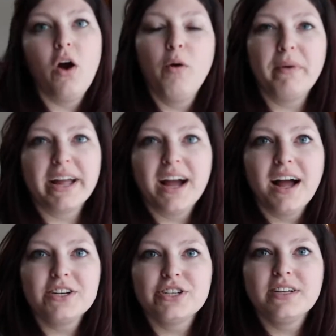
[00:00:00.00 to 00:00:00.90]
Oh my
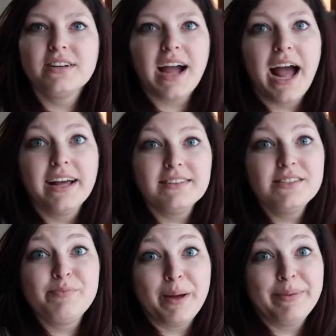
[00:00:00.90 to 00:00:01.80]
gosh.
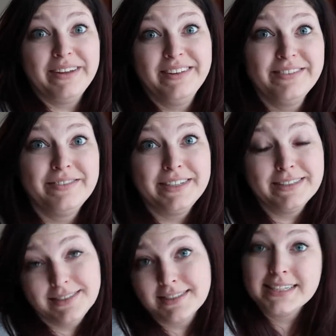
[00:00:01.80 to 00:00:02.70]
Kyle's pet peeve
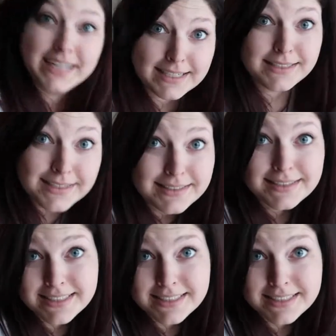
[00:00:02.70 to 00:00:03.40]
is the cats on the